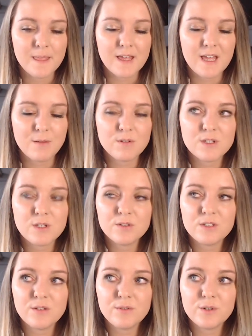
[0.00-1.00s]
it was so
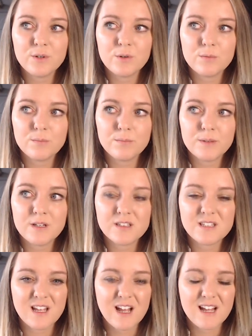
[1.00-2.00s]
difficult because
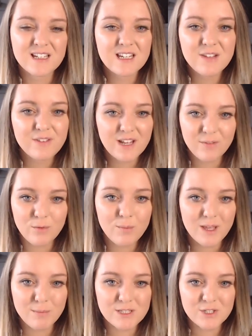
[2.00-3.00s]
I didn't even have a
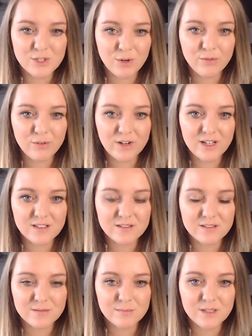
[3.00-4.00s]
baby to show for it
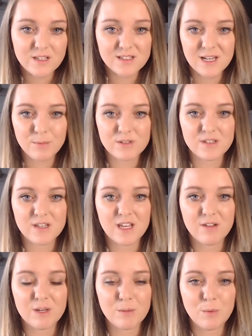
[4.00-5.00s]
because Ellie wasn't
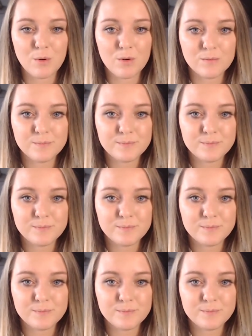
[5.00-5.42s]
here anymore.